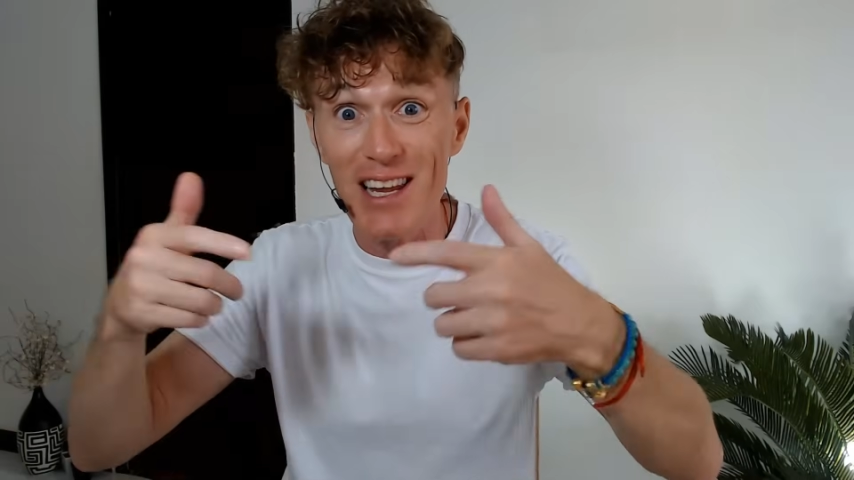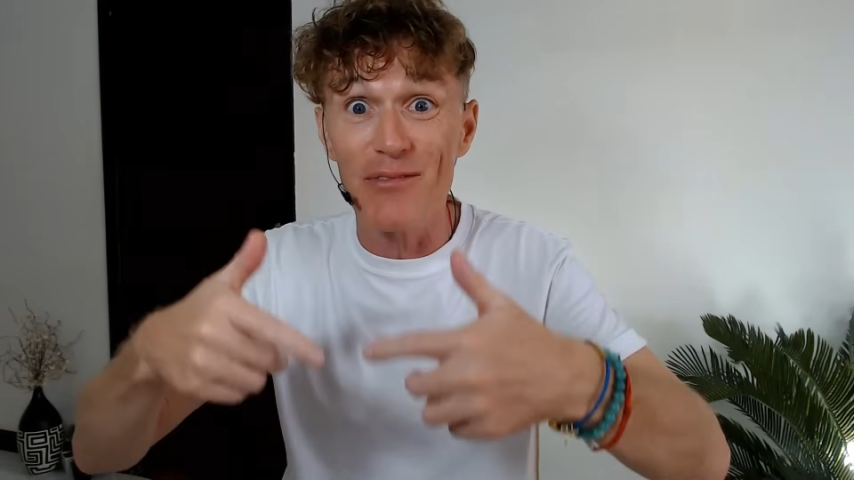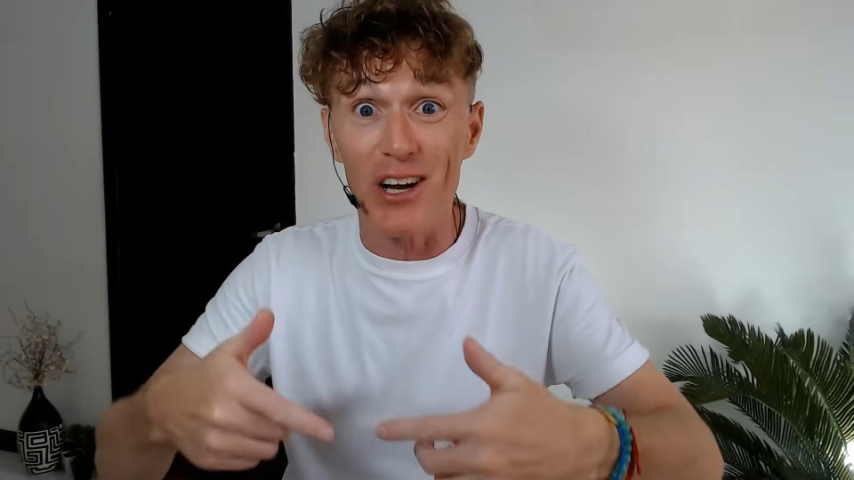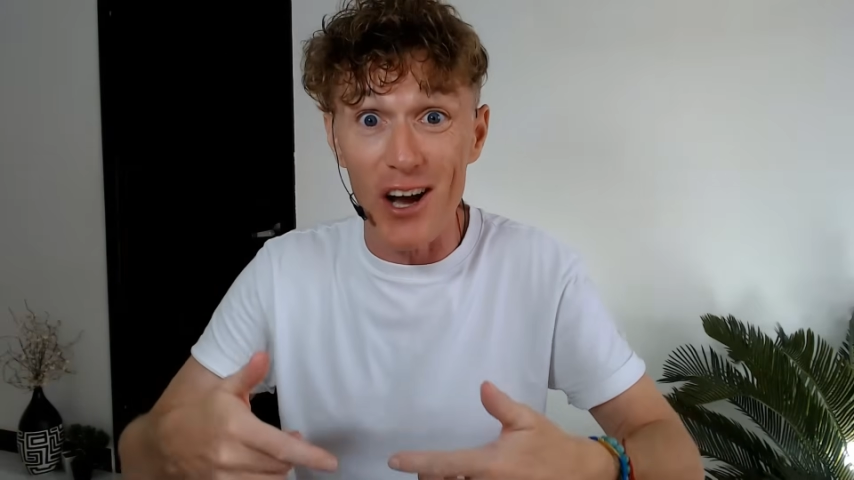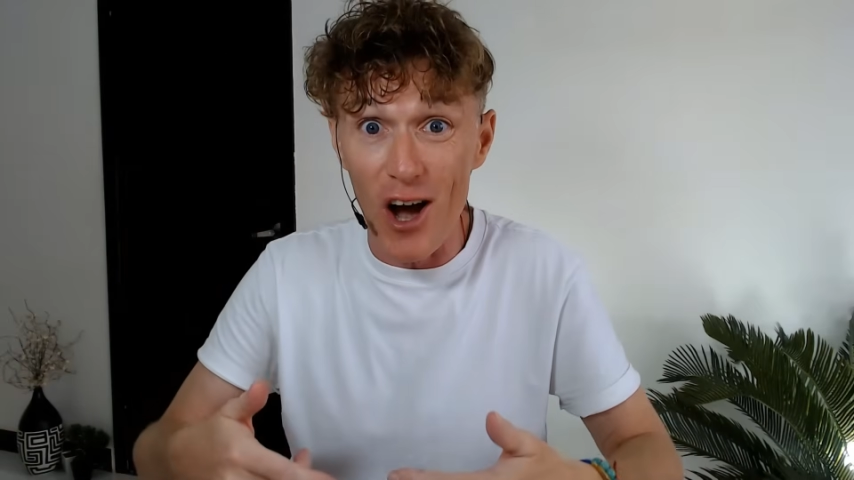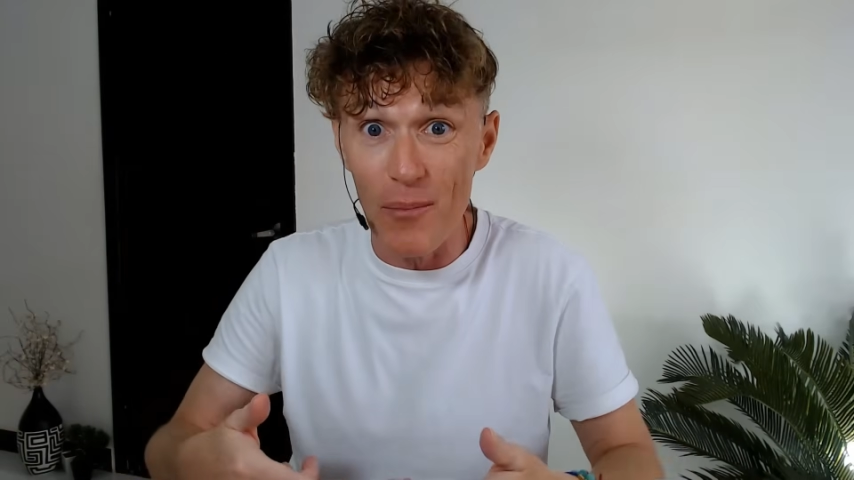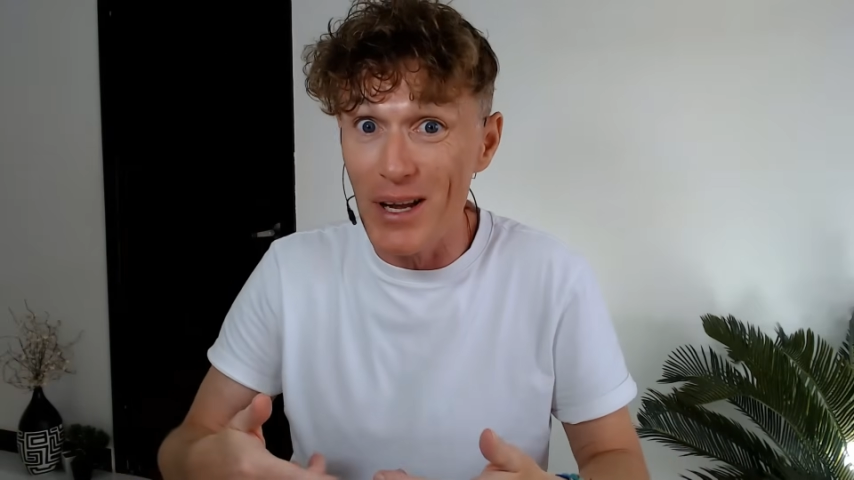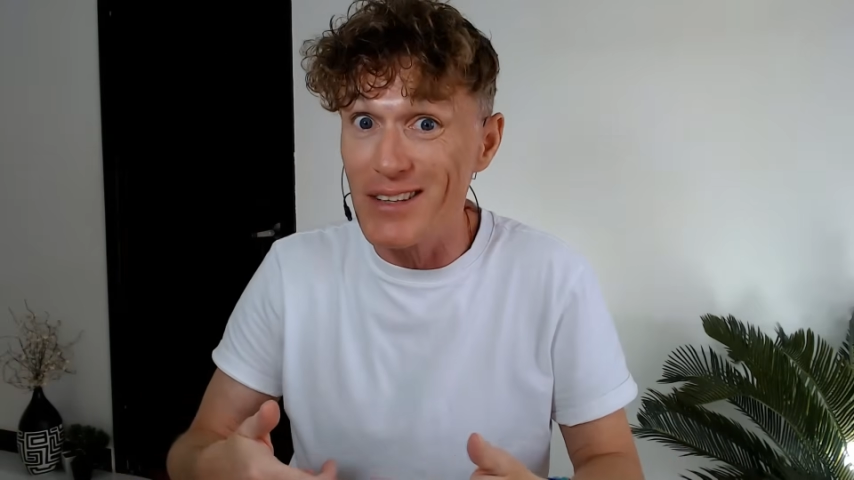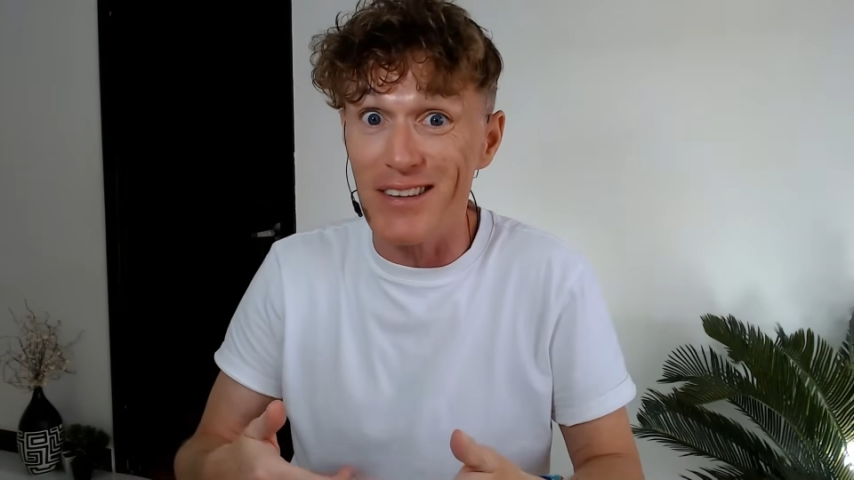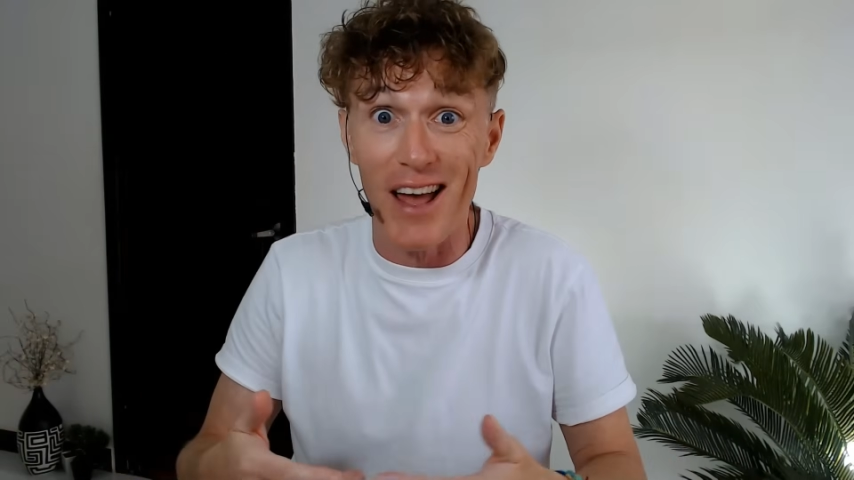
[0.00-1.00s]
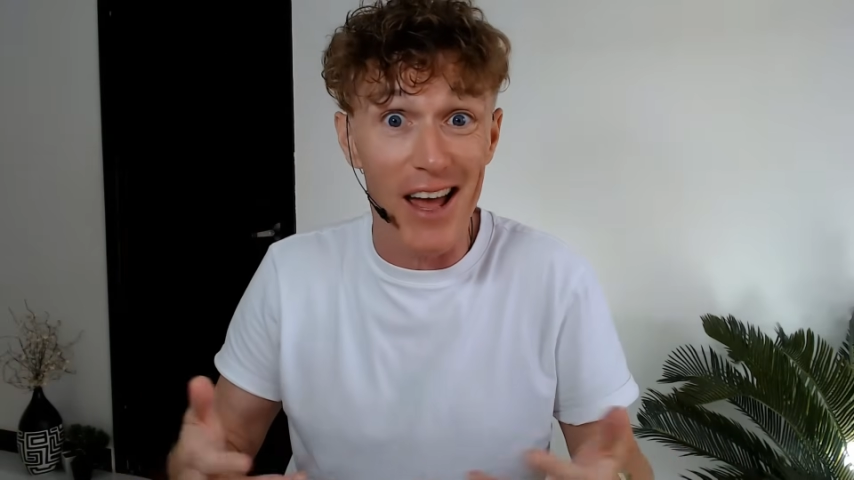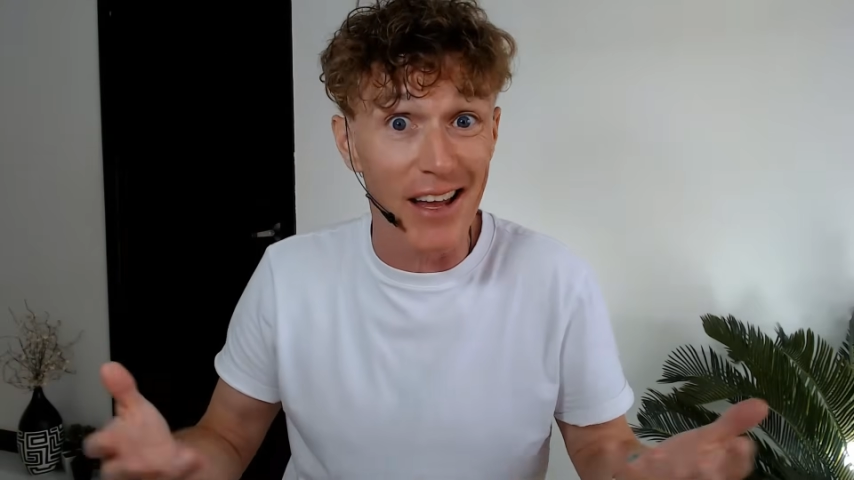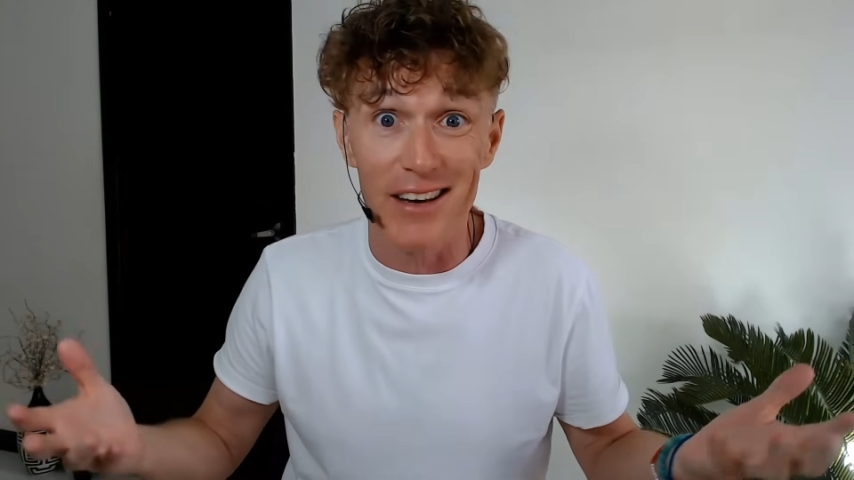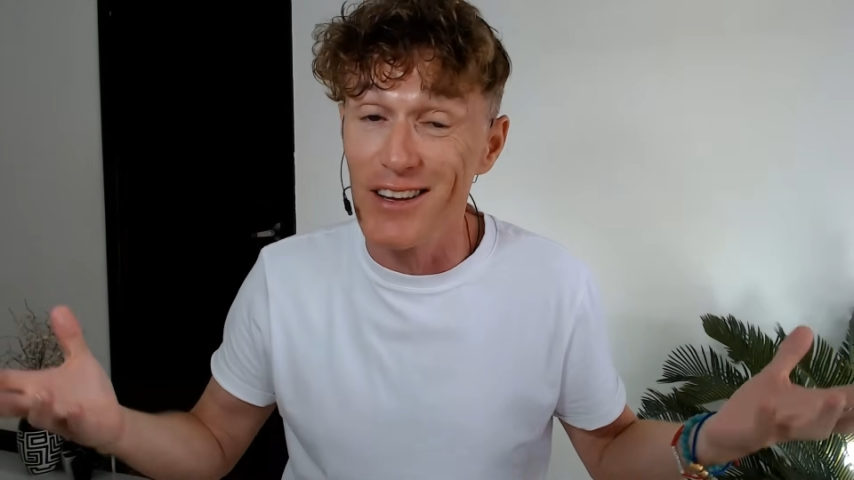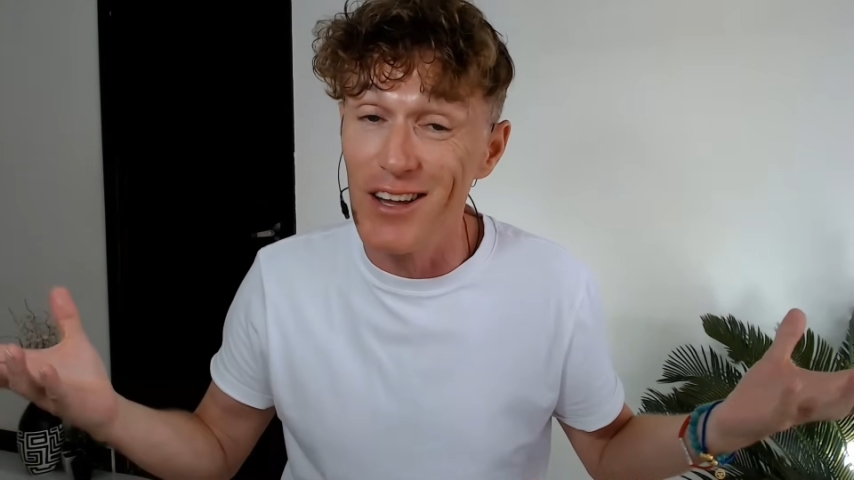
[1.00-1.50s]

leave a comment, and